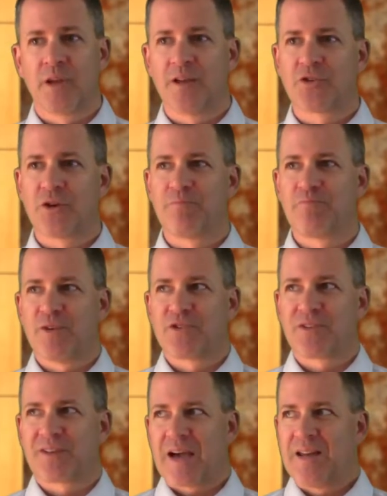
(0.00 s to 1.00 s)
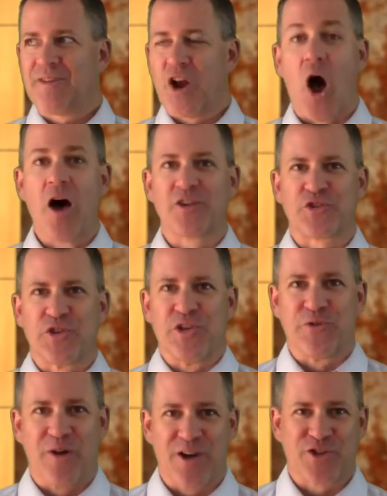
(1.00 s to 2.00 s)
It's a kind of an honesty
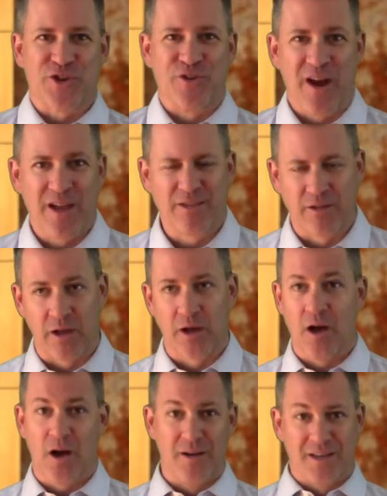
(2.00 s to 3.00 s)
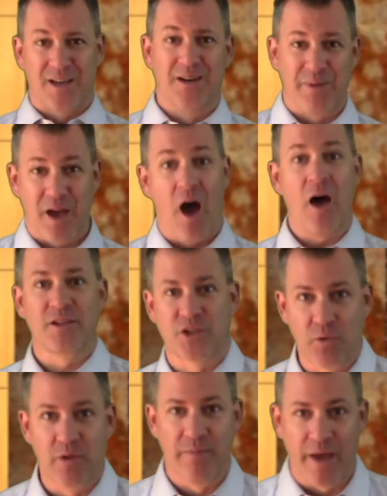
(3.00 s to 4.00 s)
question, right? They're like, oh, he's going to be honest
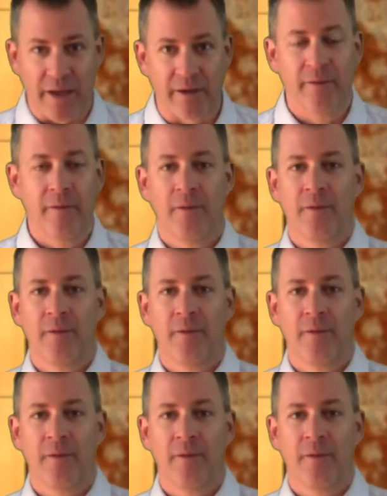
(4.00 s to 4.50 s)
with me.